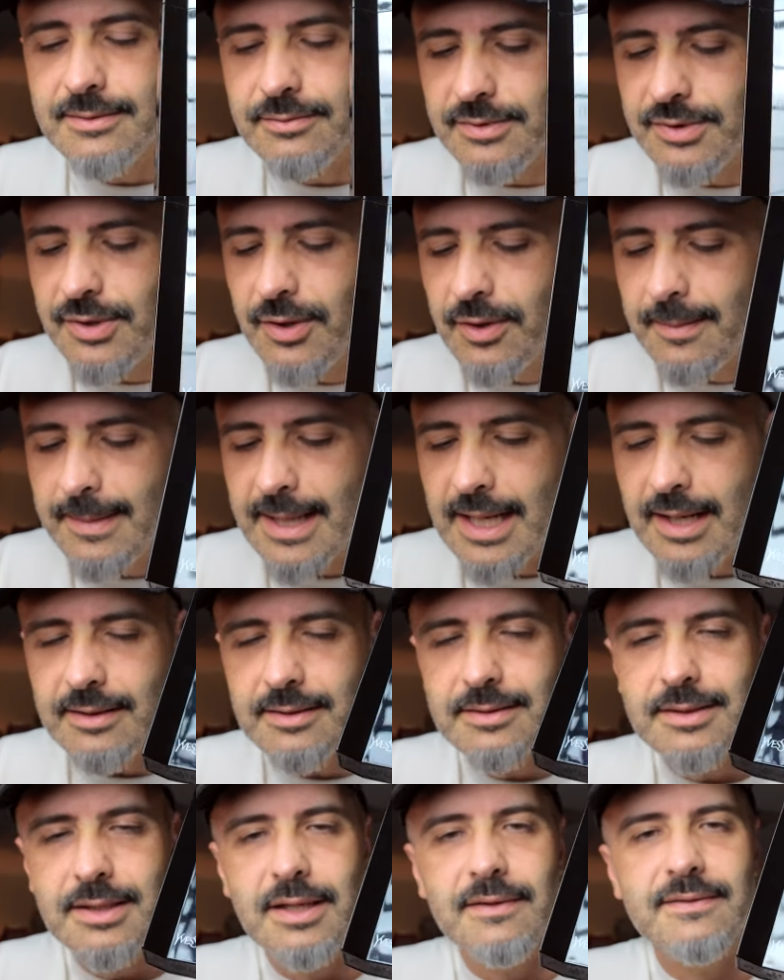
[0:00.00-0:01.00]
and we're talking about
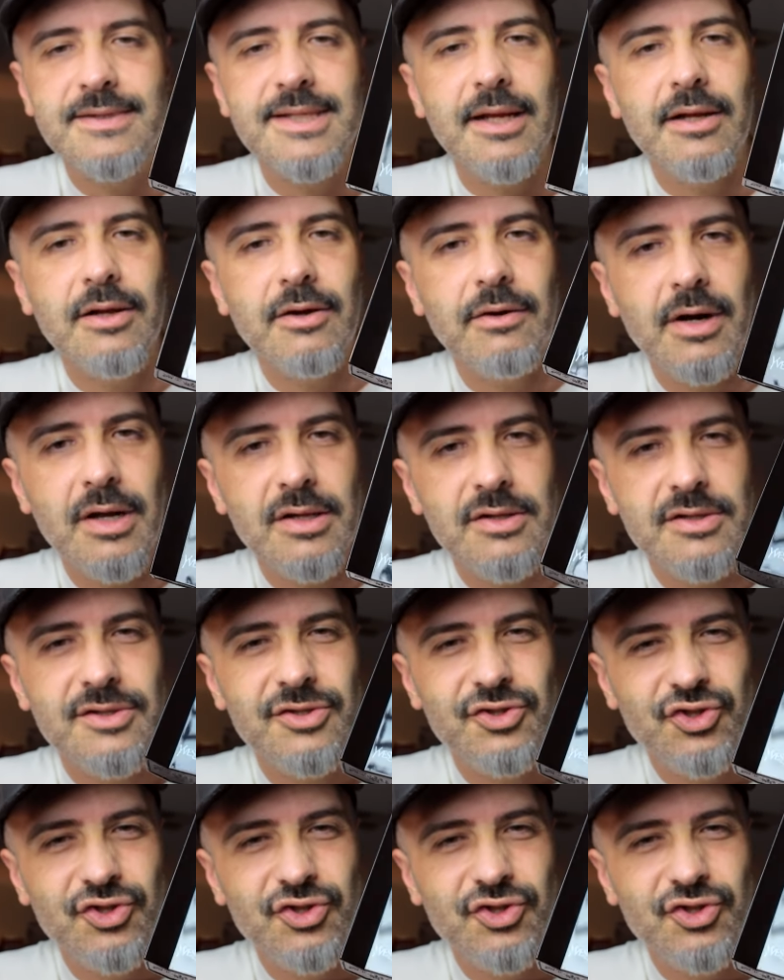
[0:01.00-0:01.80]
Yves Saint Laurent's